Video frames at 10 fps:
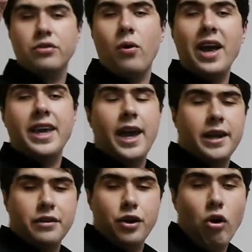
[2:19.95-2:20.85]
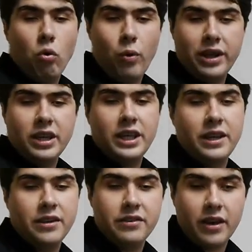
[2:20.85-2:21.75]
so I can't know when
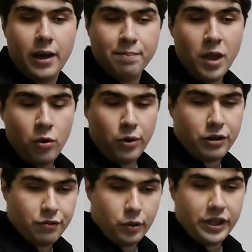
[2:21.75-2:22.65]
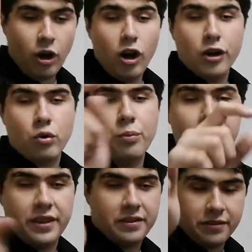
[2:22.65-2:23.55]
it's fully on or where
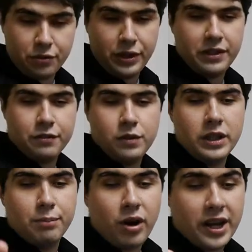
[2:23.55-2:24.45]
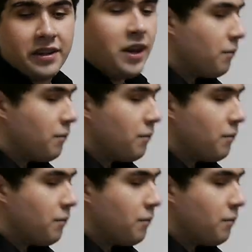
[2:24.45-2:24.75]
the screen is fully bright.